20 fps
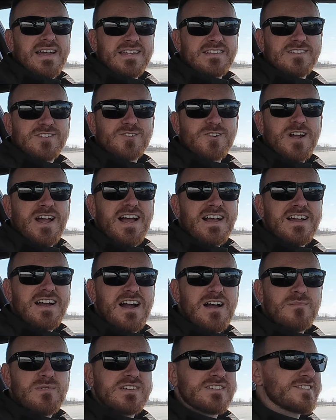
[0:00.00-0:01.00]
at the track,
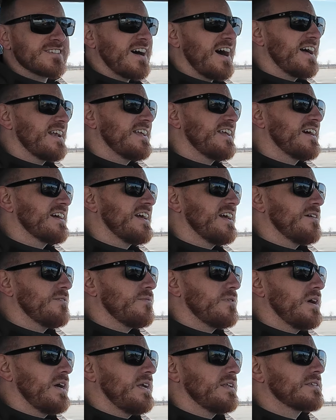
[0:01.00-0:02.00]
I'm excited, I
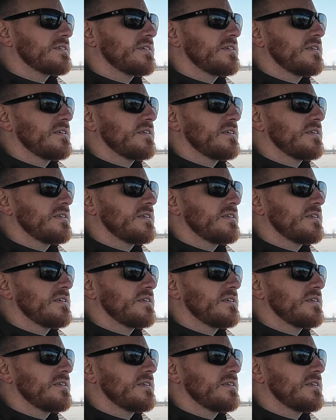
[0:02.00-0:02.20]
can't wait.